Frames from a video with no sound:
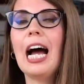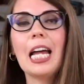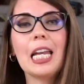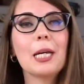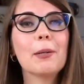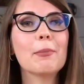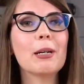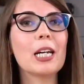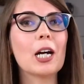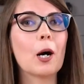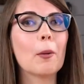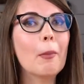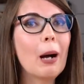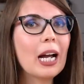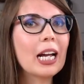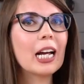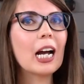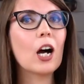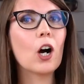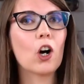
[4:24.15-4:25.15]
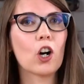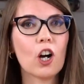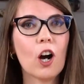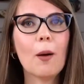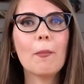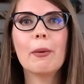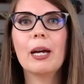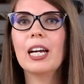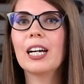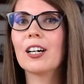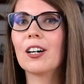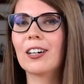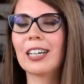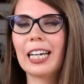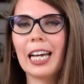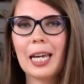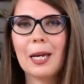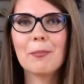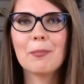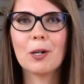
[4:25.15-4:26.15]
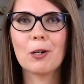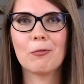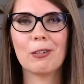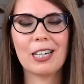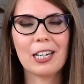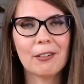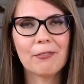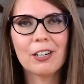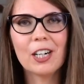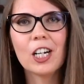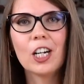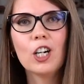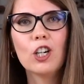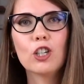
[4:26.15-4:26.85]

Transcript: anime or manga or comic or game or whatever,